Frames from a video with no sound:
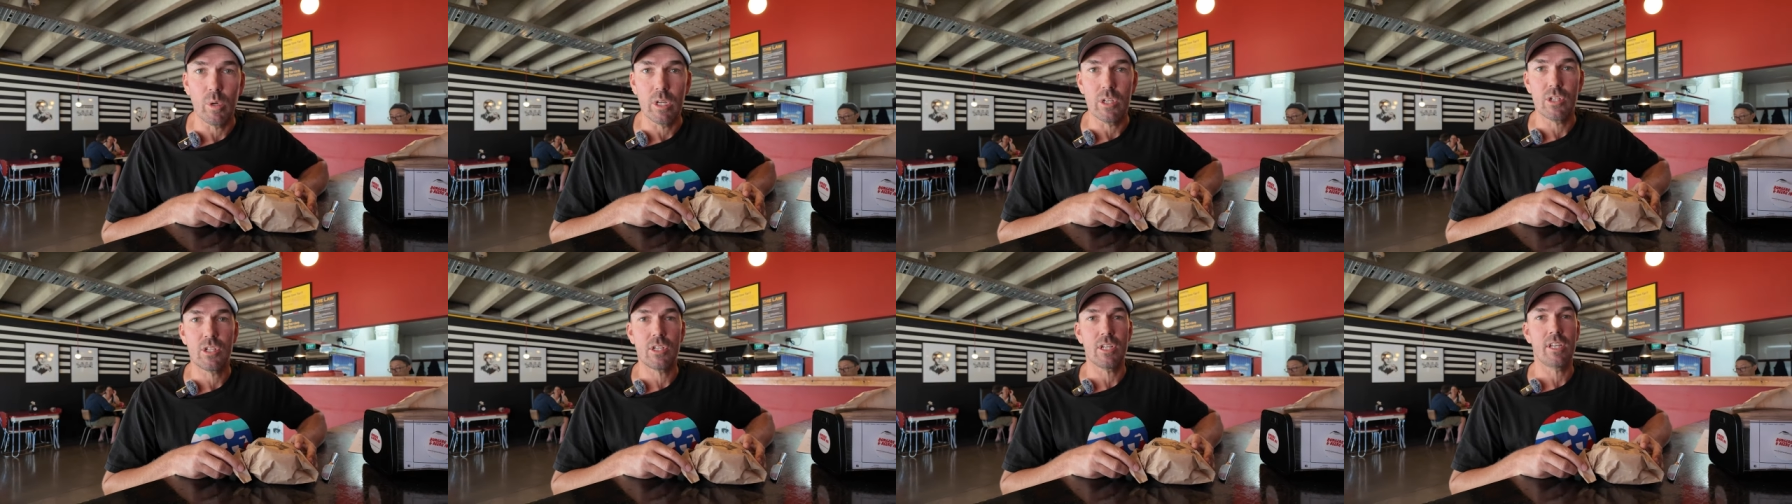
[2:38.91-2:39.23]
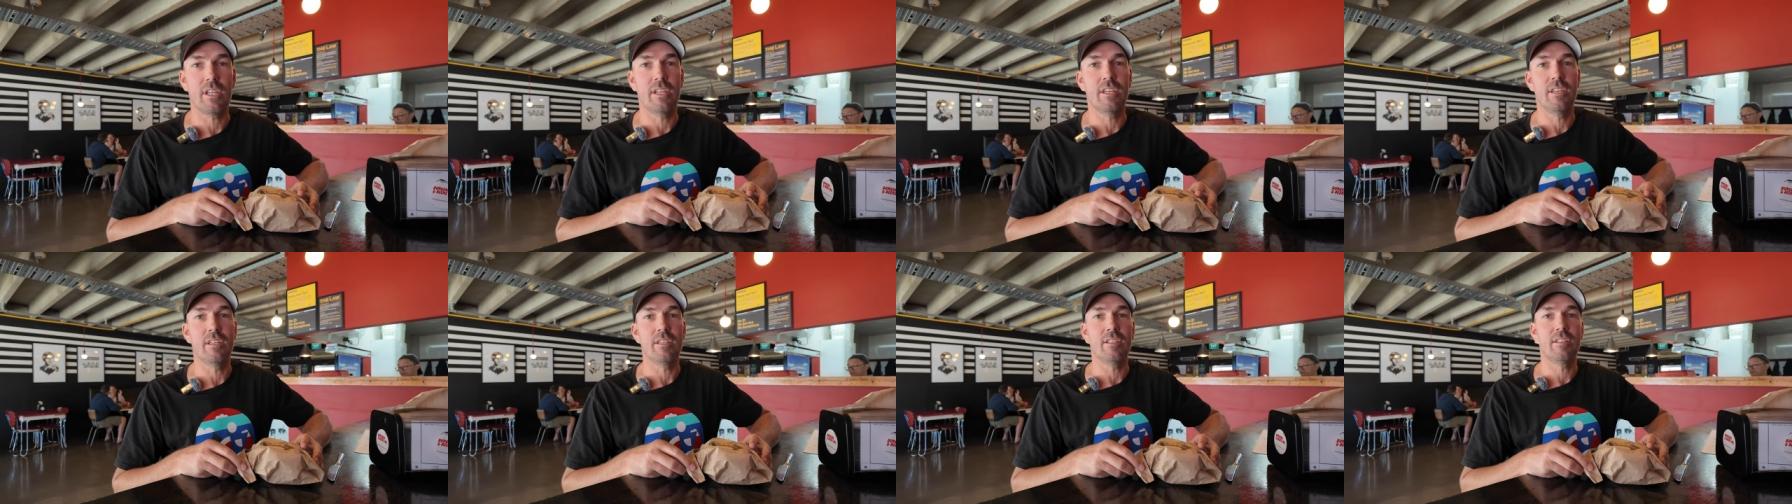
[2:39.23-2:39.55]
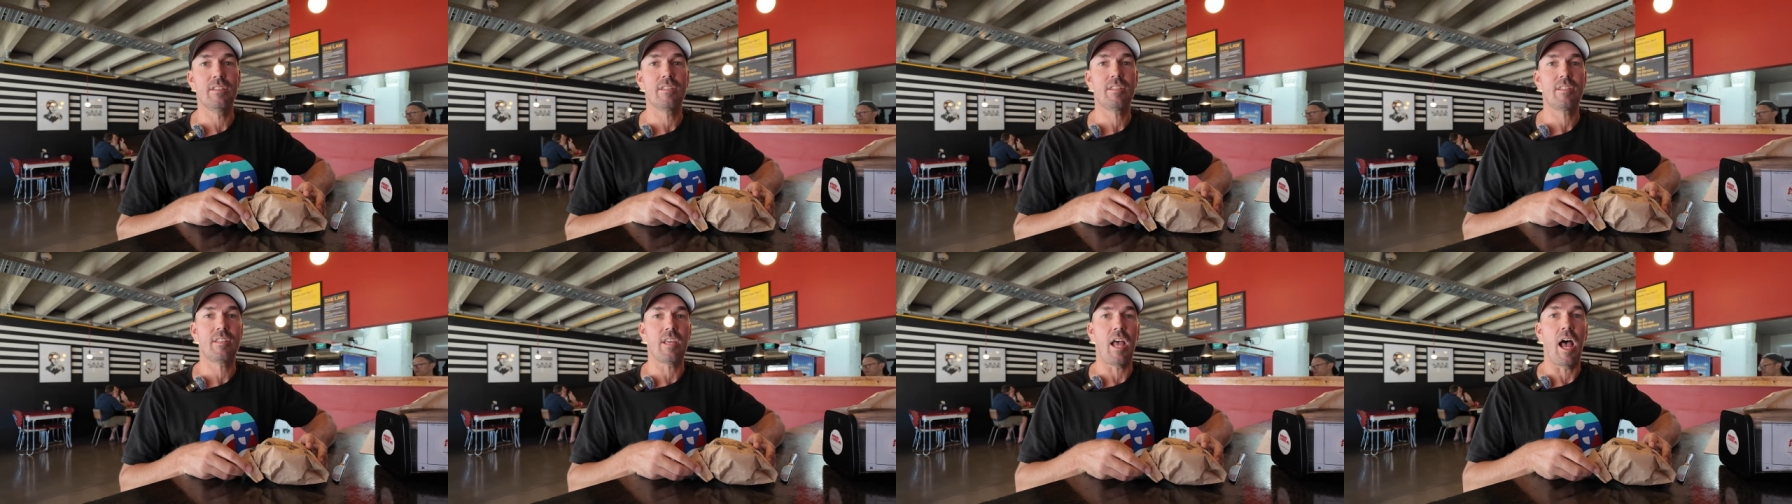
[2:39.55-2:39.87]
which
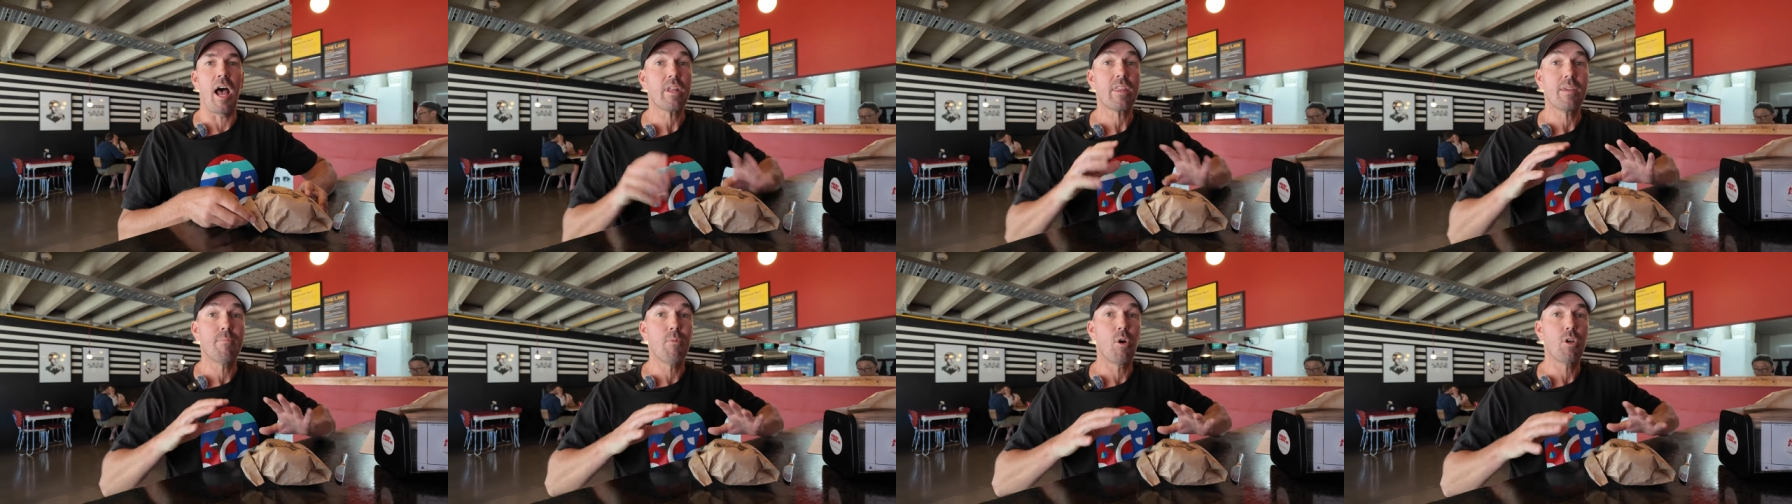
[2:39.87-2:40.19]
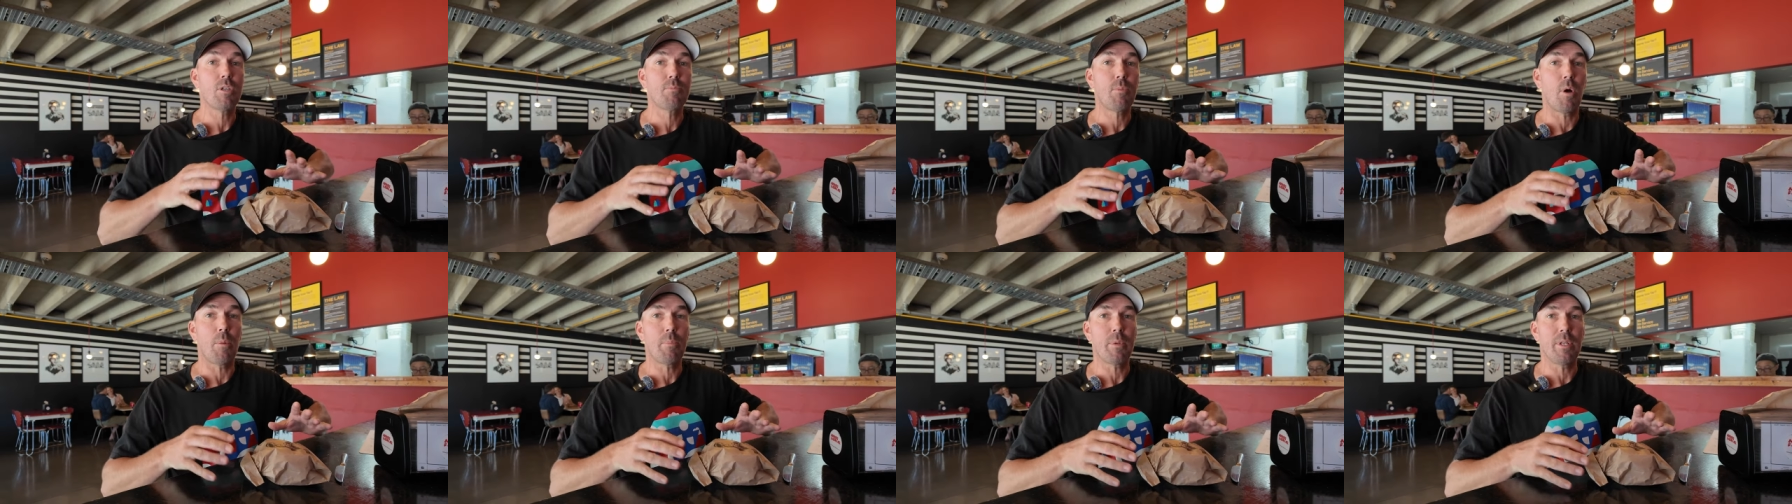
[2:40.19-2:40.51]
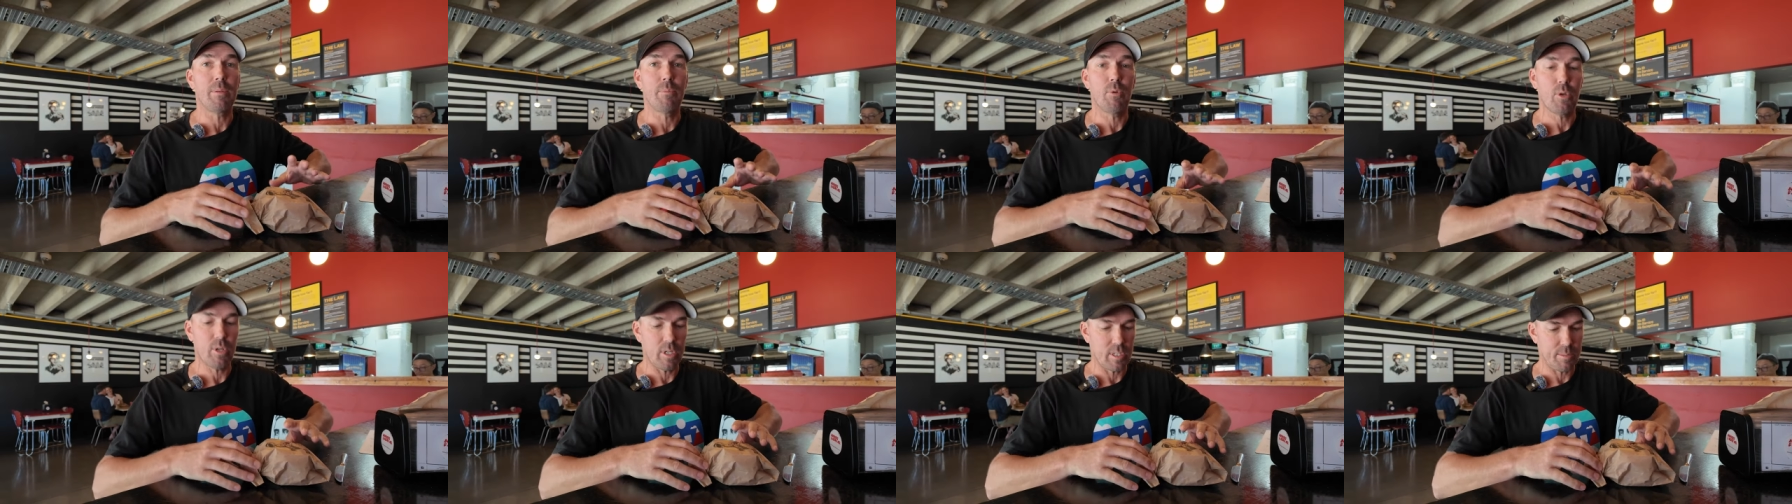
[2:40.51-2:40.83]
is one of their most
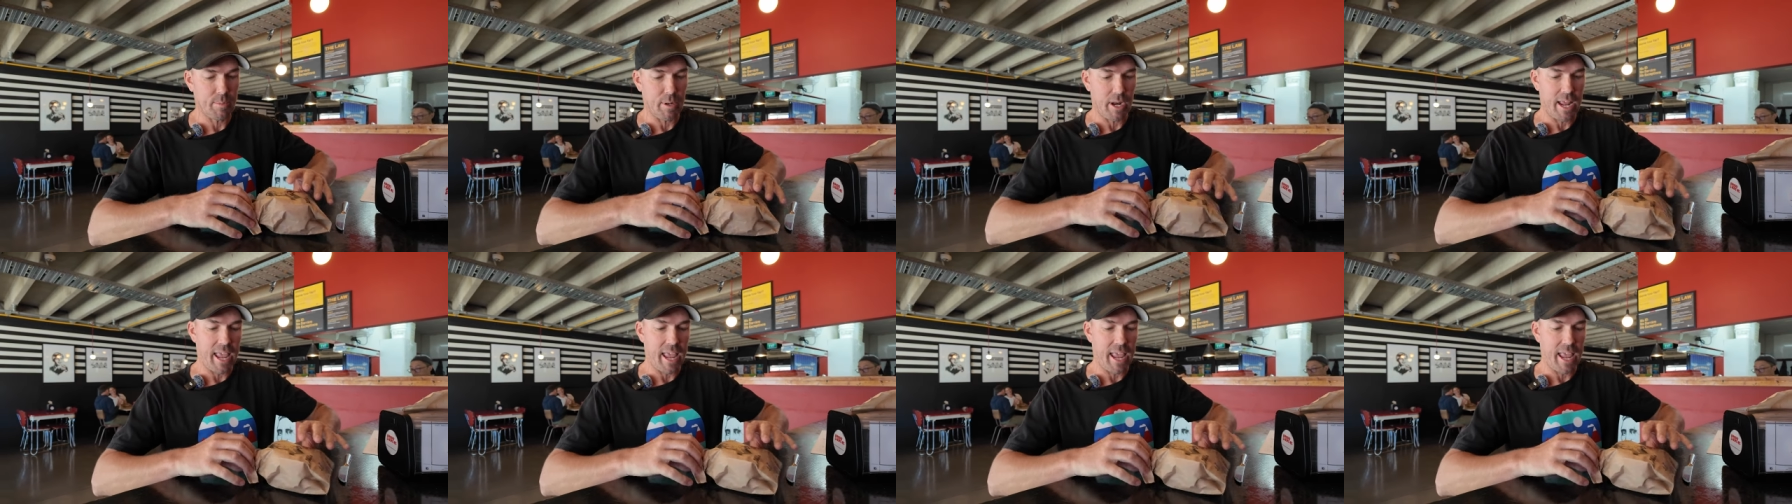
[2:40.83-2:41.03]
popular burgers,